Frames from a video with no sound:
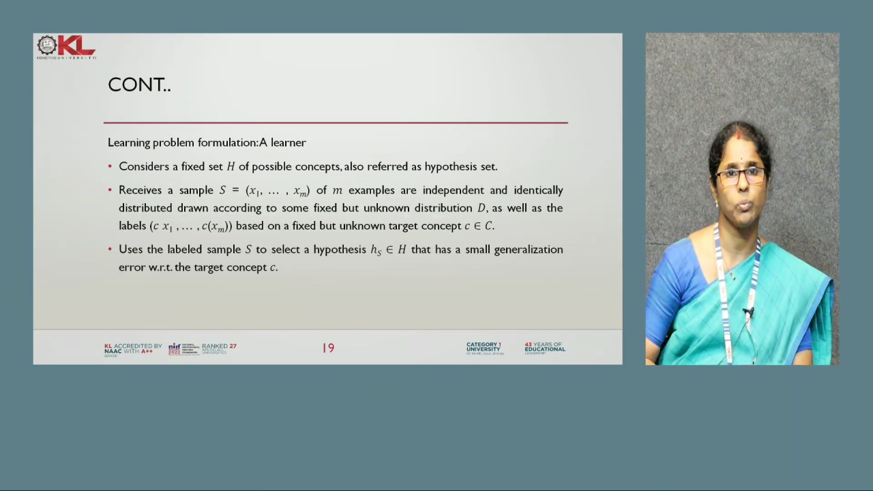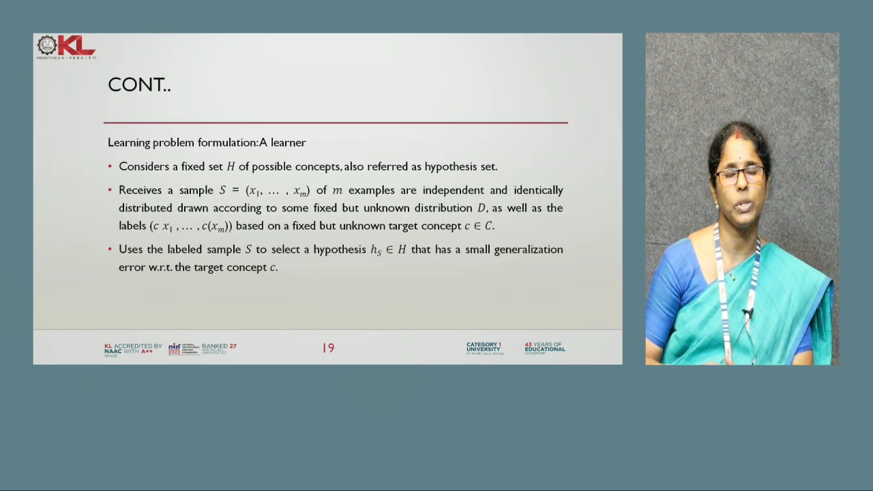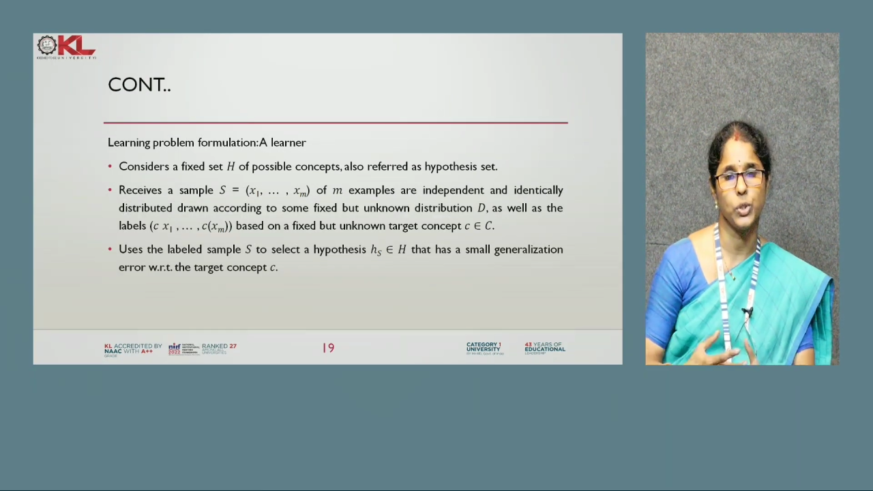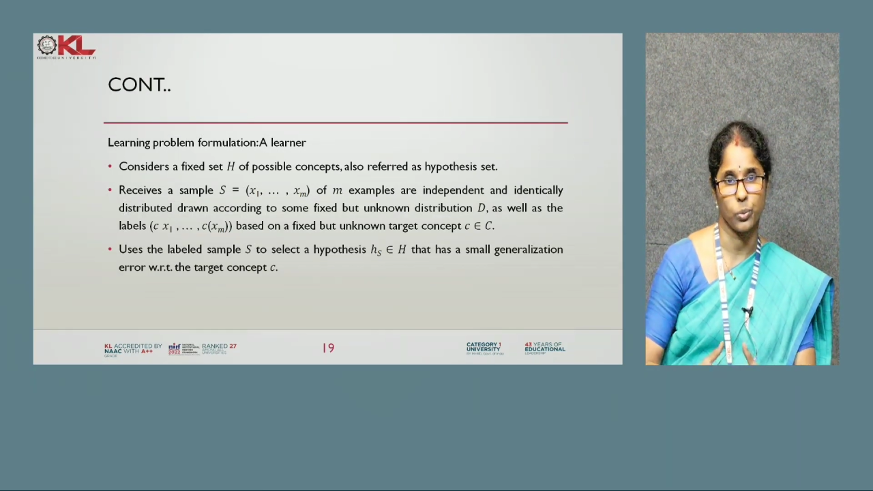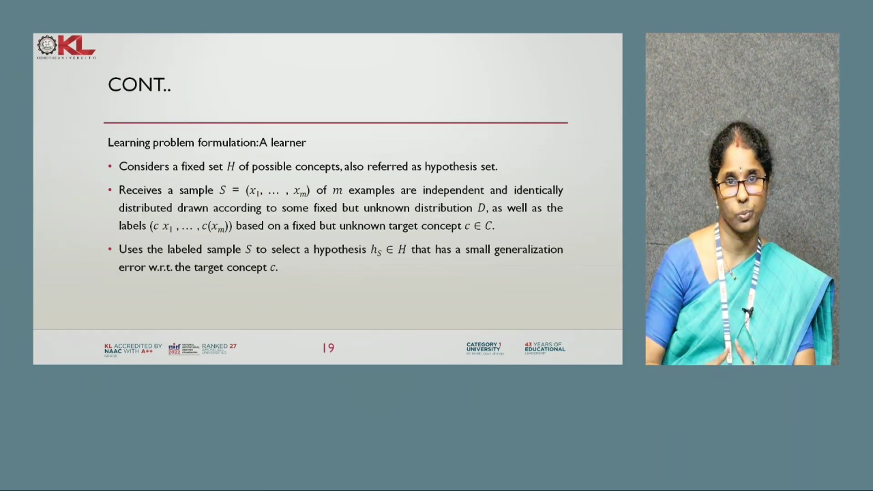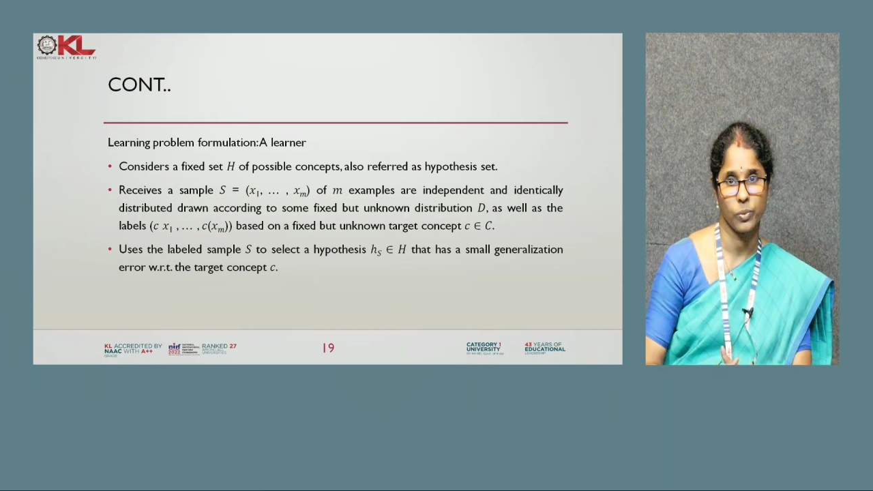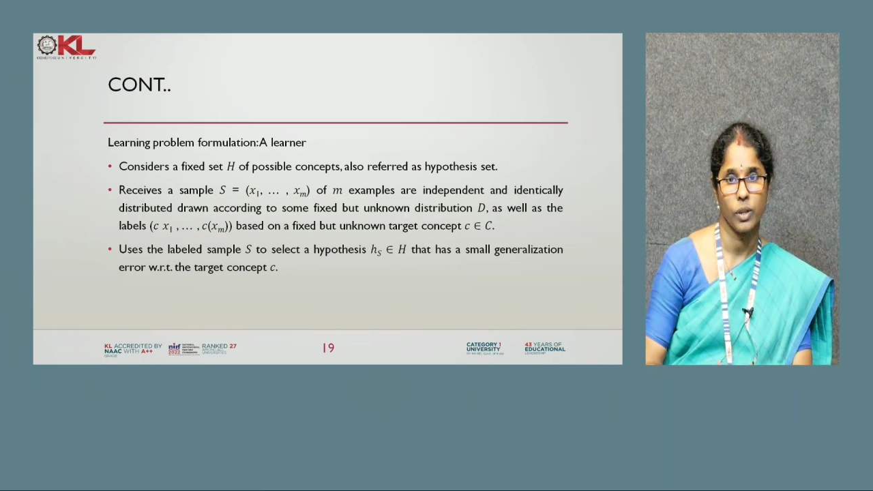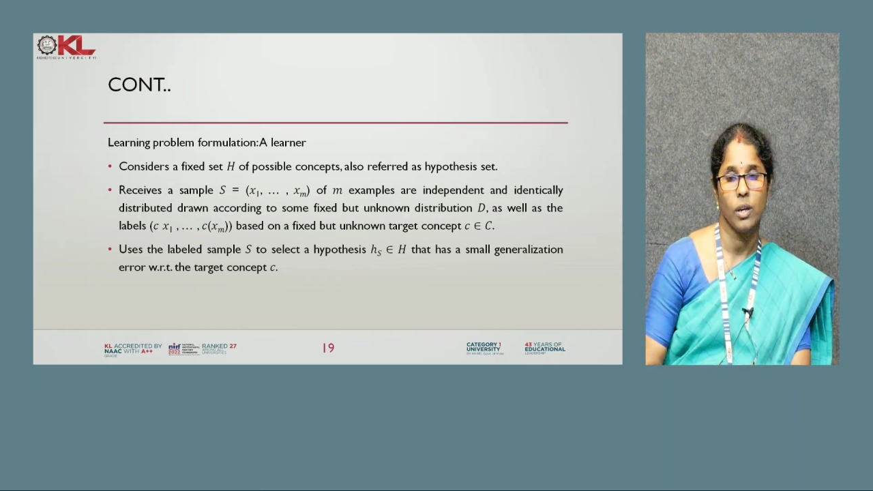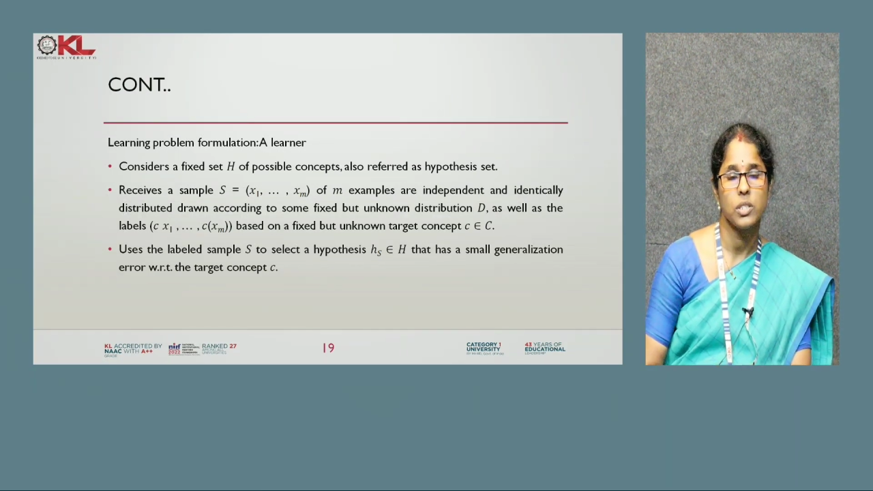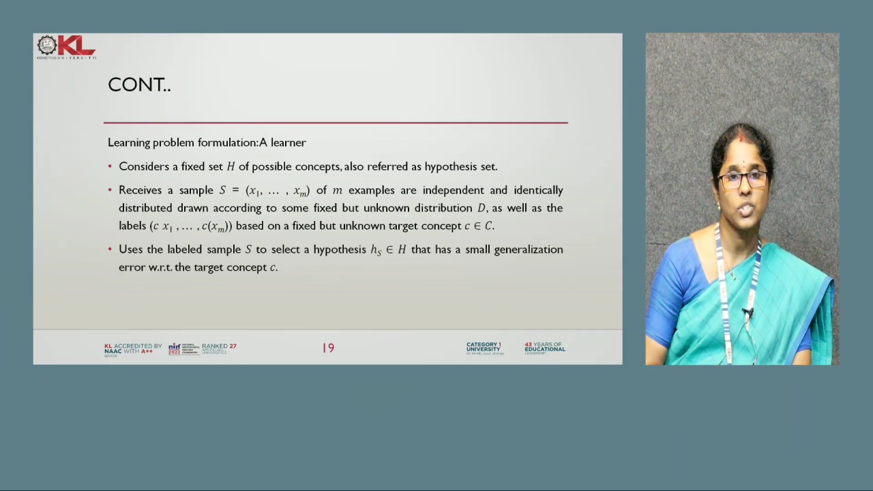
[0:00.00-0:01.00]

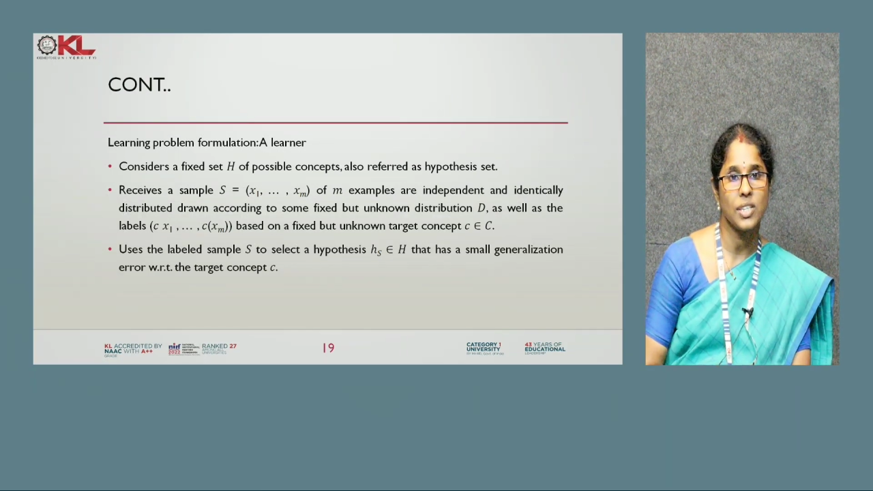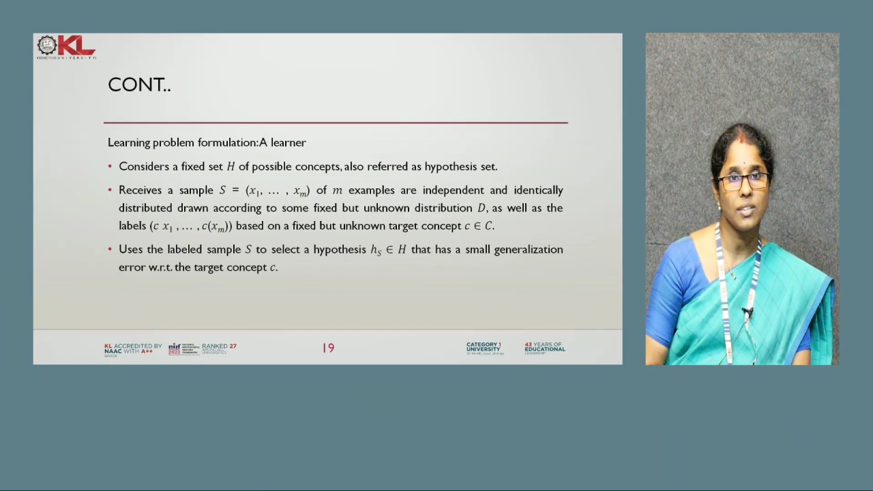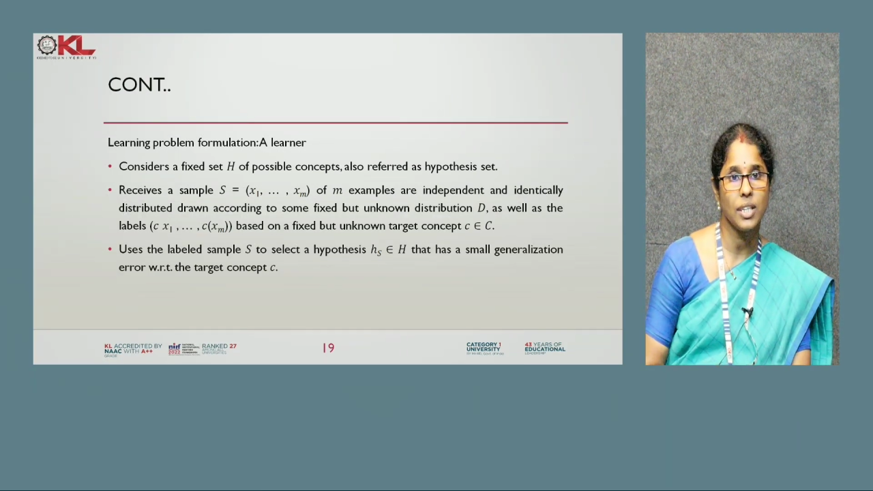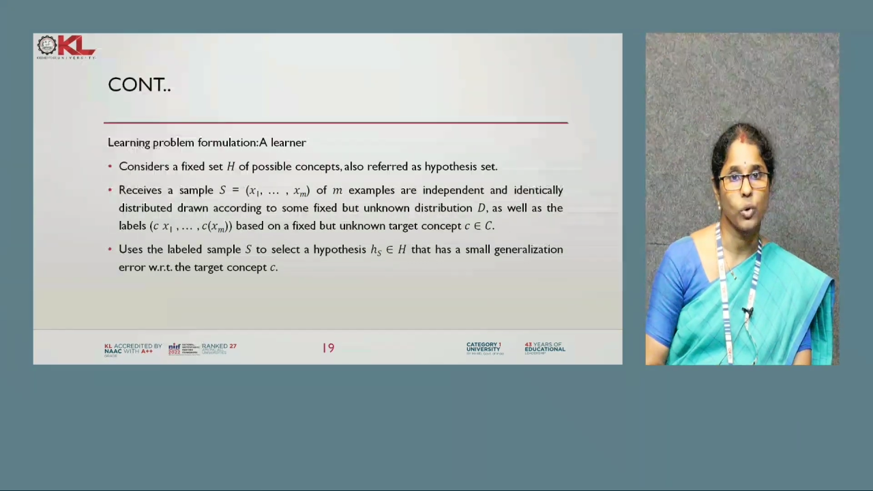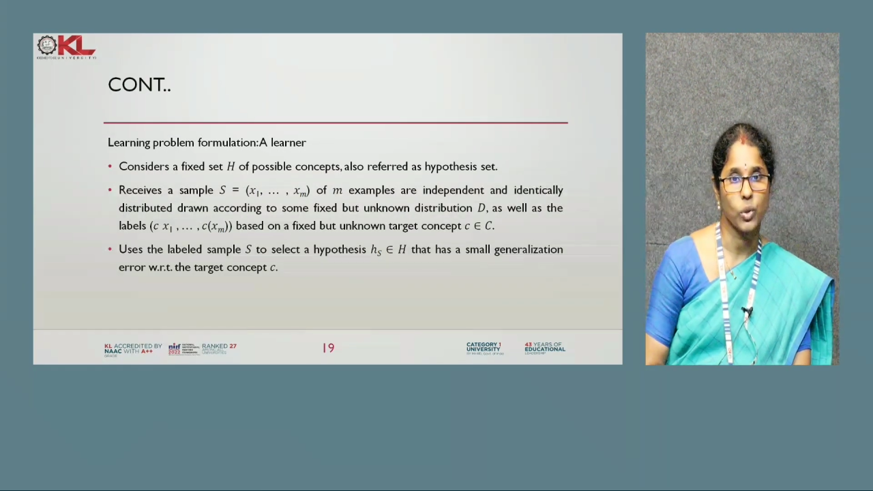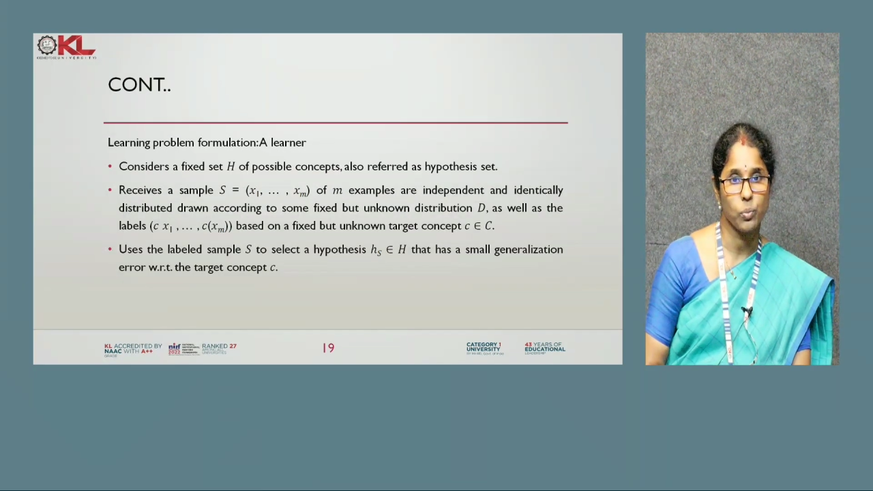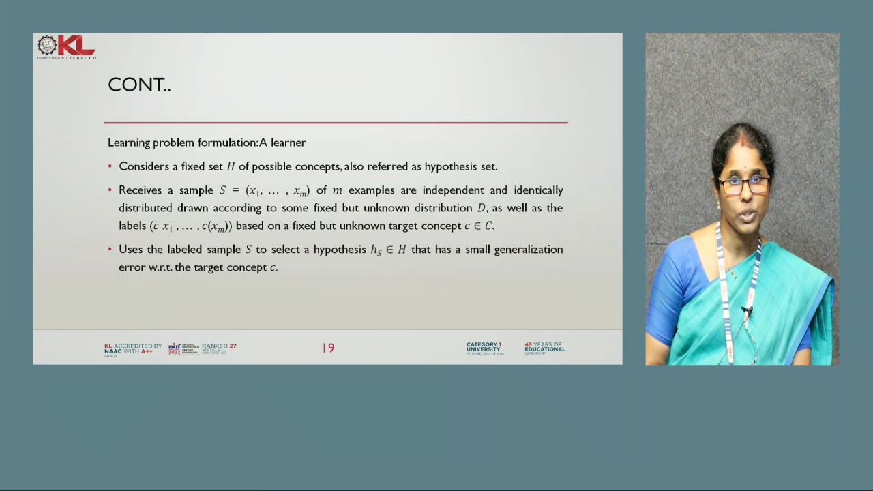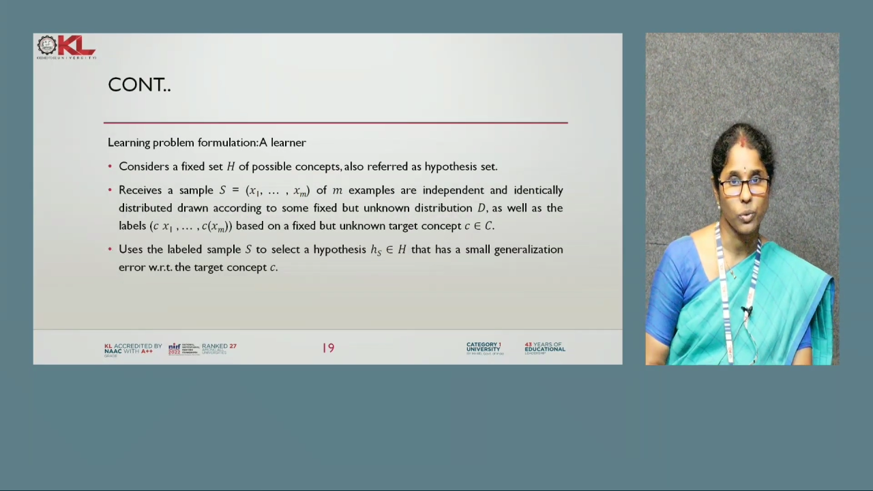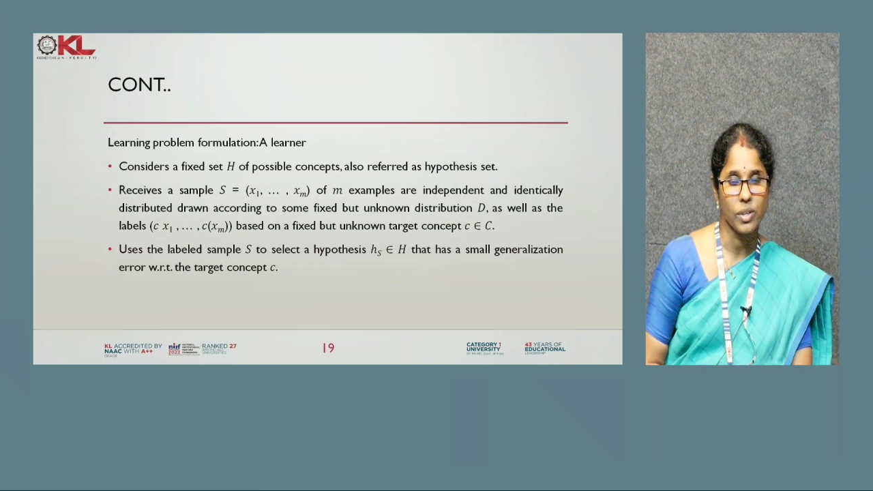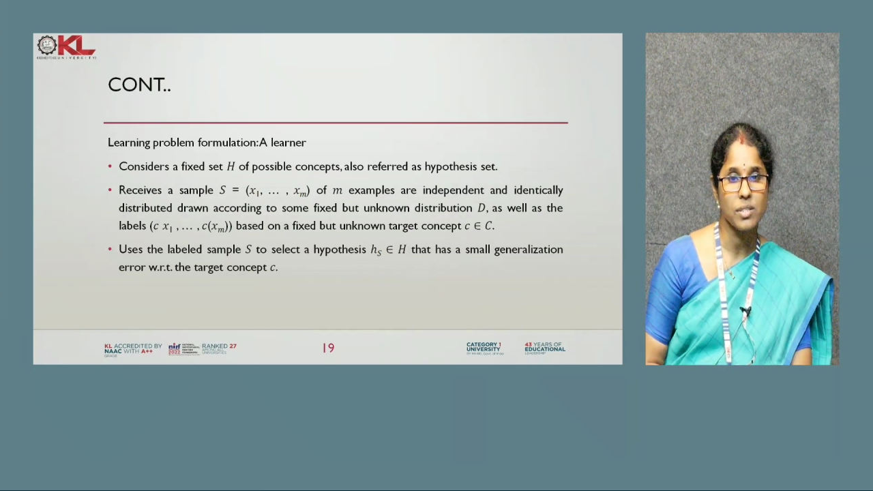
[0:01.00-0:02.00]
we
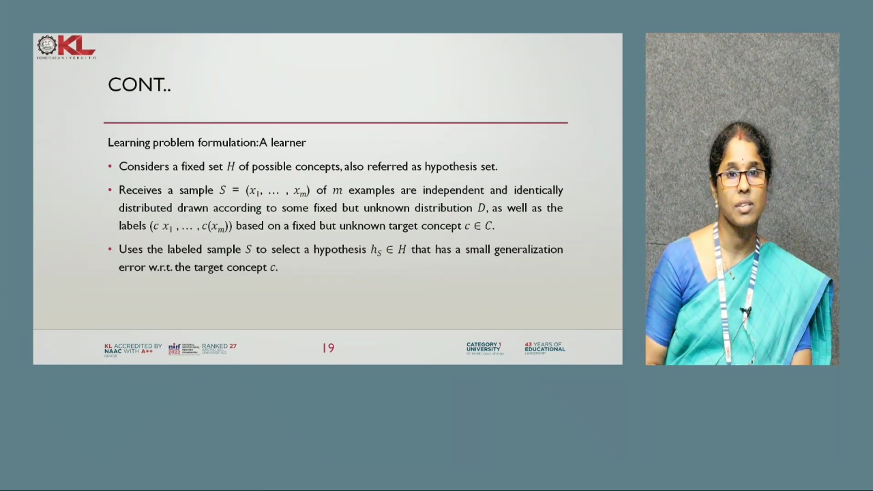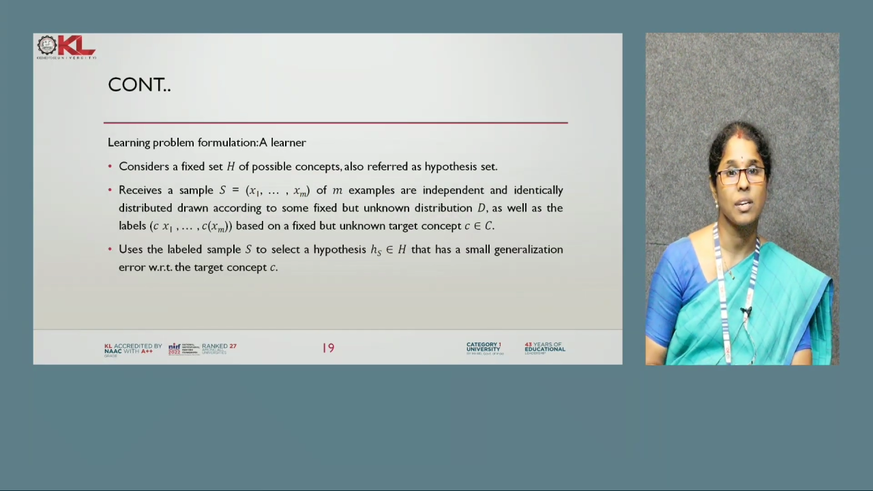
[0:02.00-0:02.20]
do is